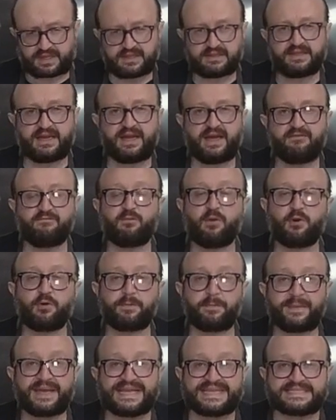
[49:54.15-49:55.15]
They have more
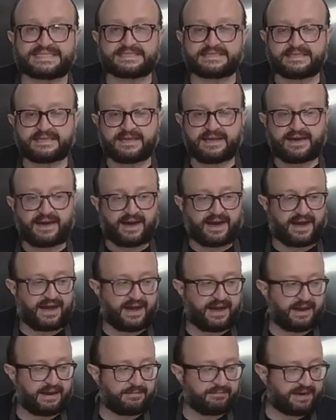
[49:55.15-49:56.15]
meat.
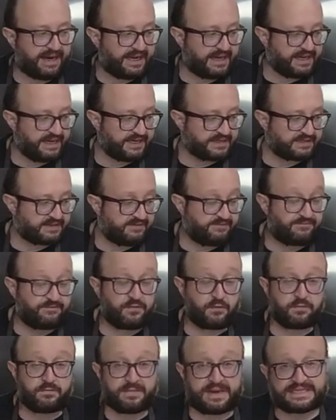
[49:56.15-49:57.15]
I like
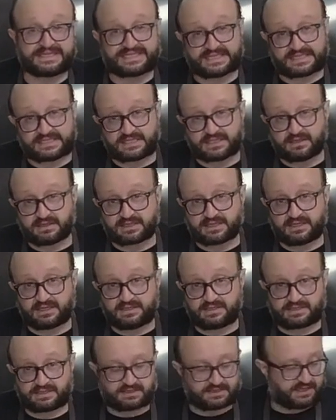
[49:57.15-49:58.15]
fermented
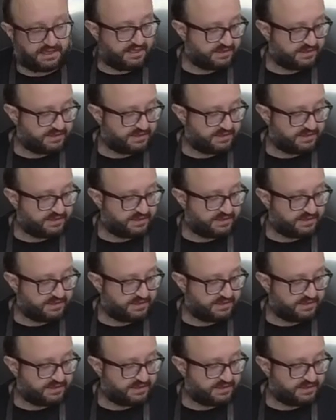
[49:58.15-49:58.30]
salsas,